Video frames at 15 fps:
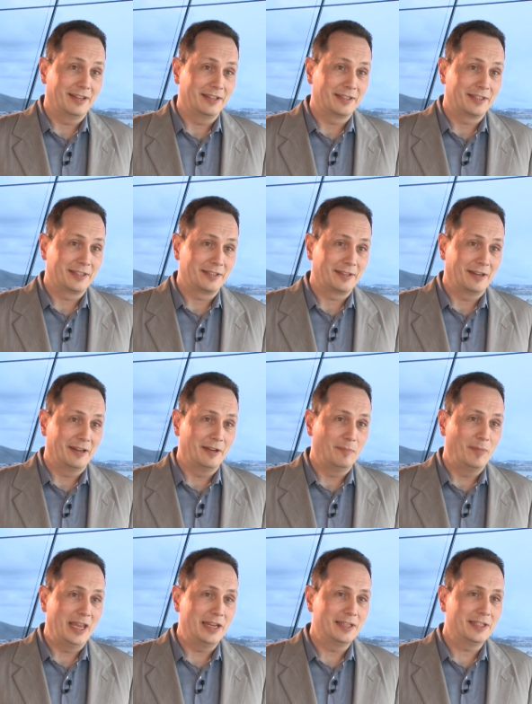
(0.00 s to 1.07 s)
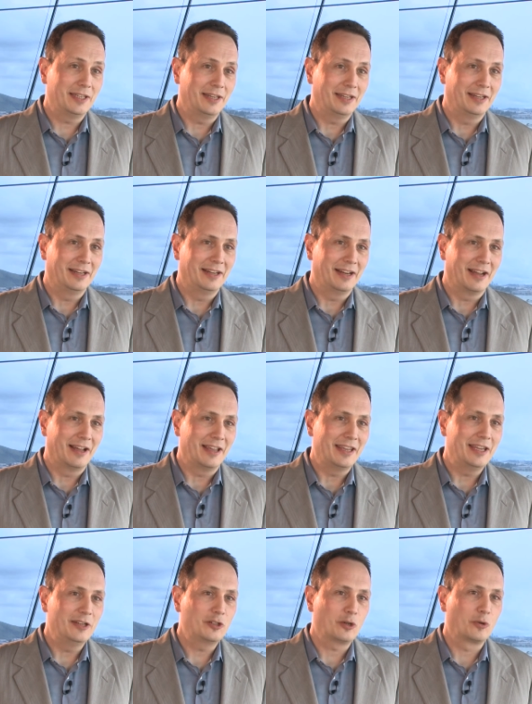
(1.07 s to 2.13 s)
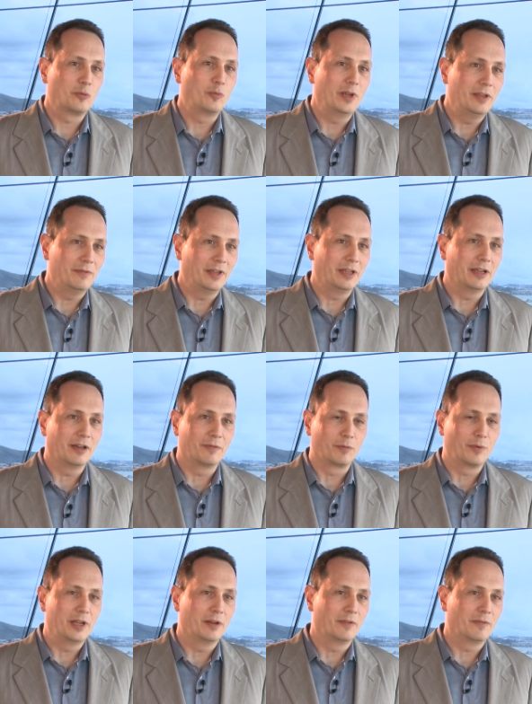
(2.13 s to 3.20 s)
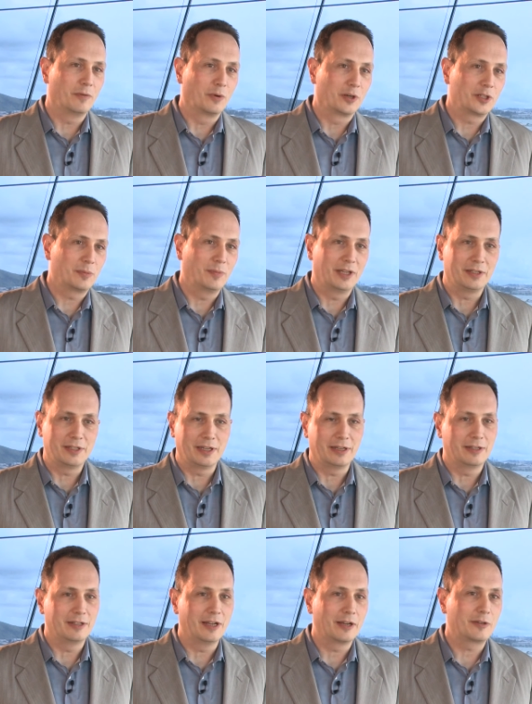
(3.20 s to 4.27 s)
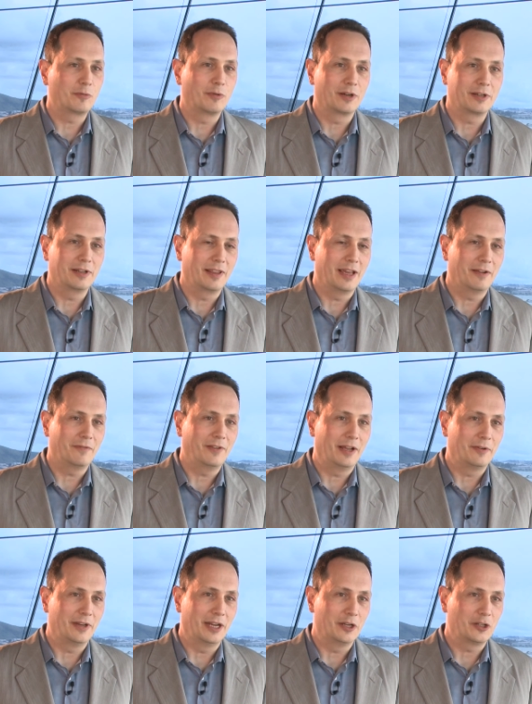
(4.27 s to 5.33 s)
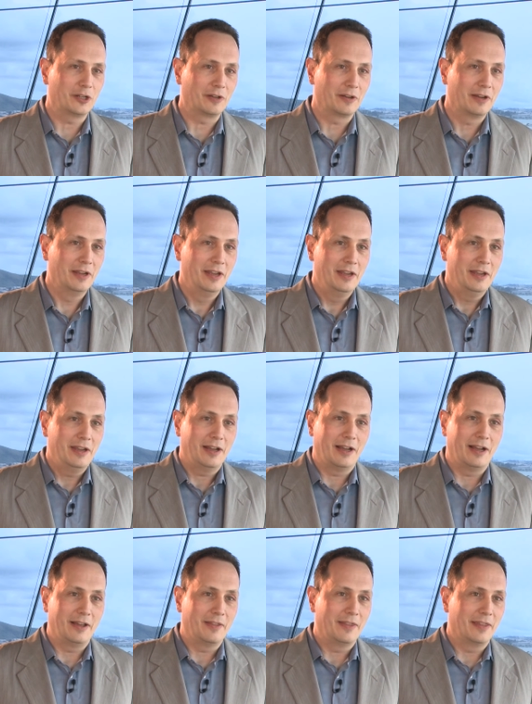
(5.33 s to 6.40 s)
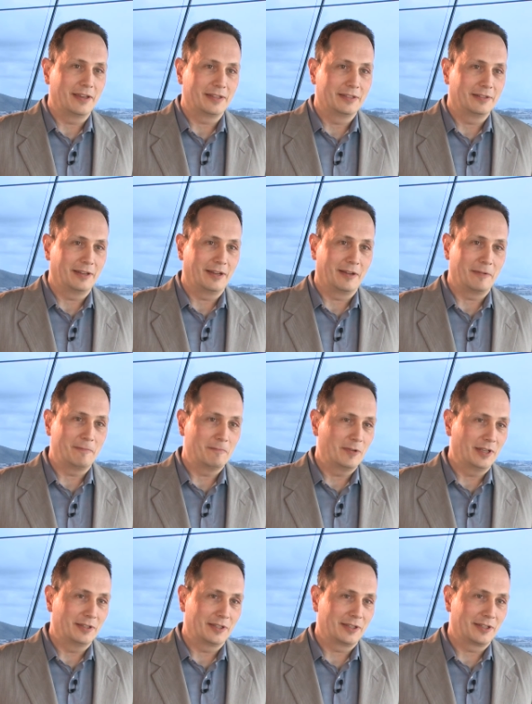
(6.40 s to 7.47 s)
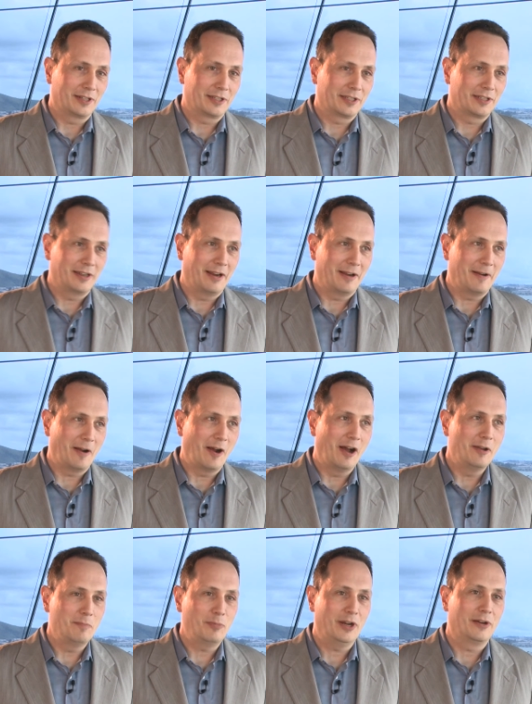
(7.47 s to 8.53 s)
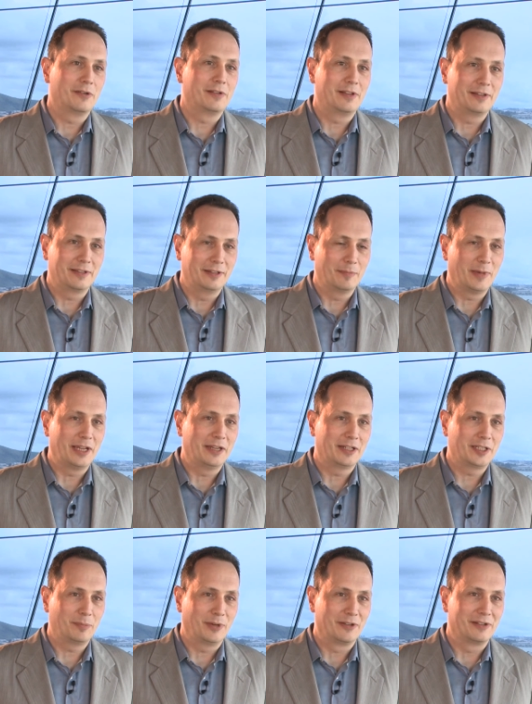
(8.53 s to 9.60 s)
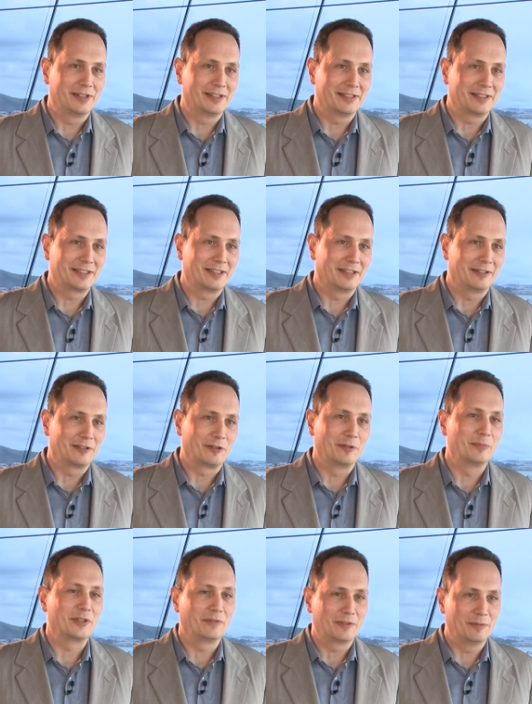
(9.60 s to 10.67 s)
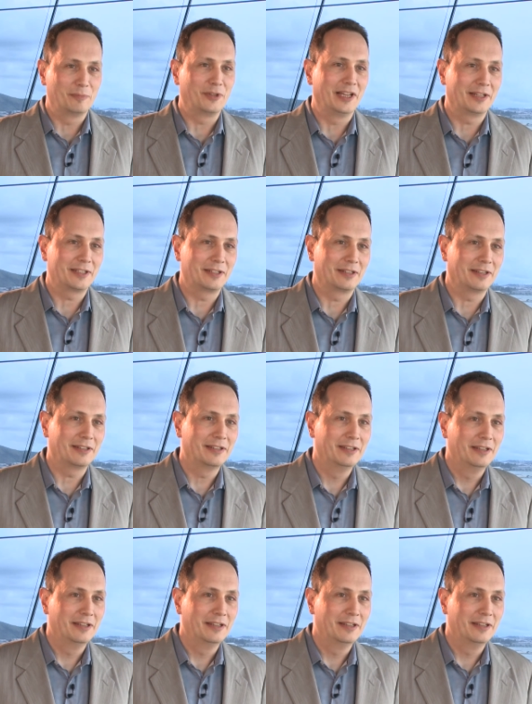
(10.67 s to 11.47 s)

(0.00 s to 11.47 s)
It's an amazing uh, interweaving of reinforcement and ductwork in that foundation that is just unparalleled in my experience in terms of complexity.